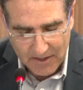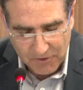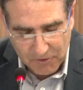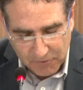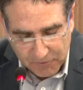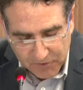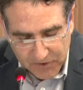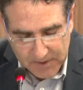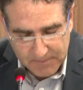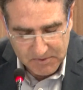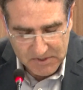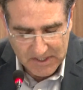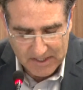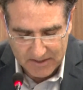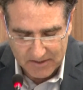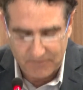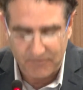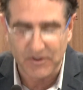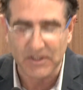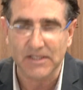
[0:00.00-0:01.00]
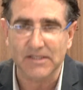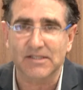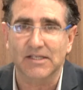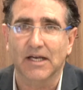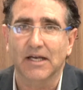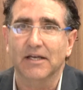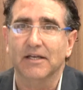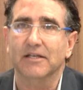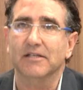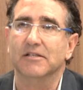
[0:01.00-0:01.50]
The flip side of this
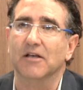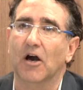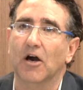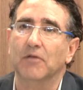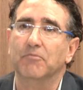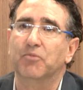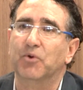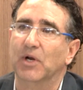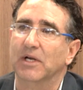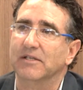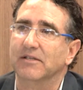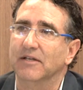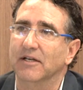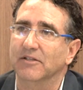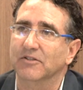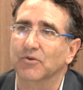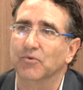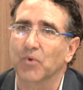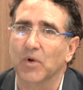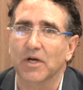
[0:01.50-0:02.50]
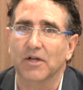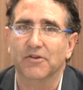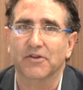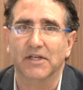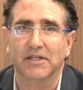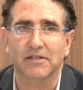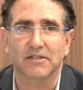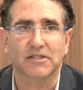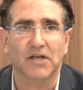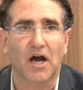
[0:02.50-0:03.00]
is unprecedented wealth
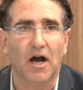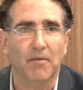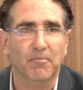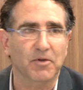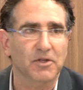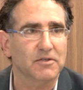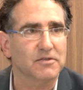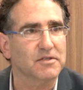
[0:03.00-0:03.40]
at the top.